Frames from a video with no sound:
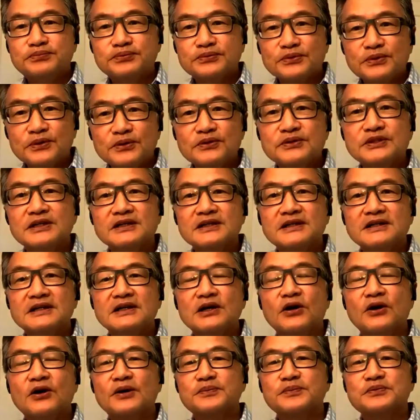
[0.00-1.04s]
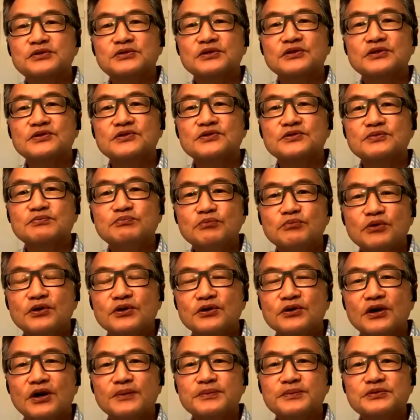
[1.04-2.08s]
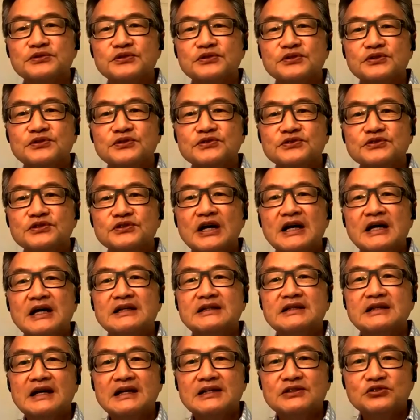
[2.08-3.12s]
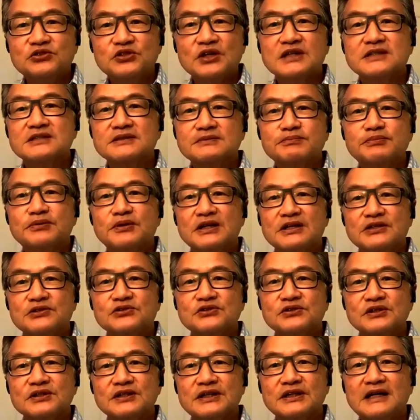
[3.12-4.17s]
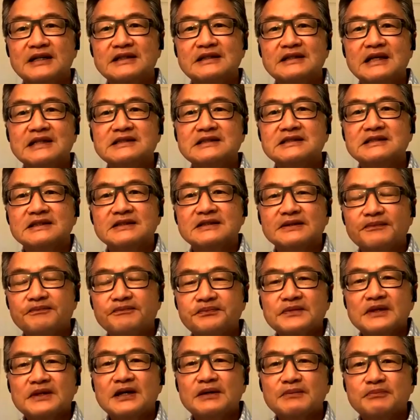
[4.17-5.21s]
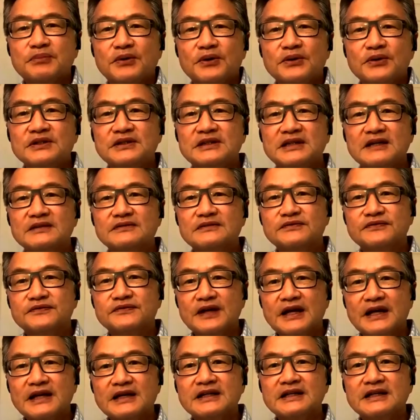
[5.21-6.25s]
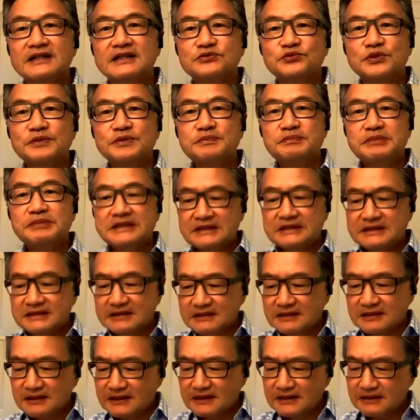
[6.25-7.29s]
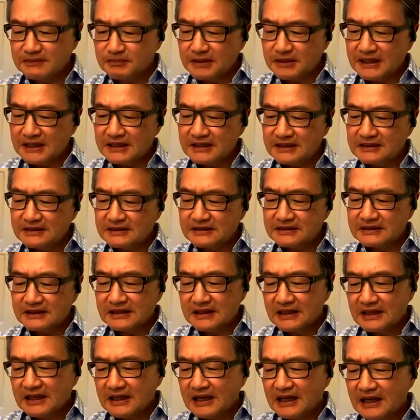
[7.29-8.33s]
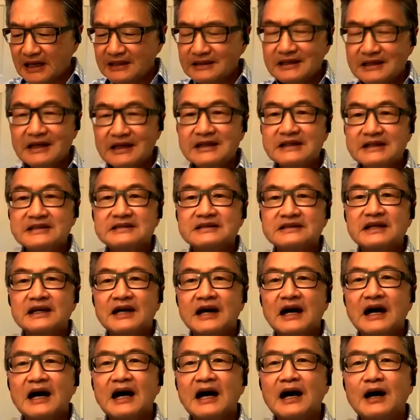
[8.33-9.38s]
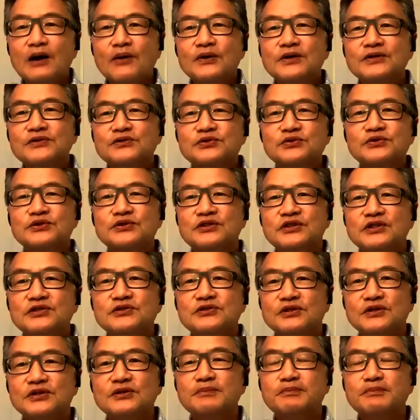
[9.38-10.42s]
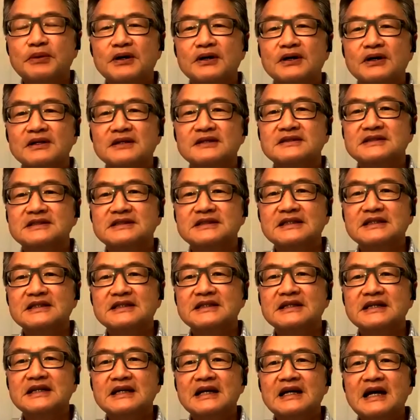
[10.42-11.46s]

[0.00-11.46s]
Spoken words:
broader options, more options than just pressure. And that's the point that Frank has repeatedly made. And that is, our traditional policy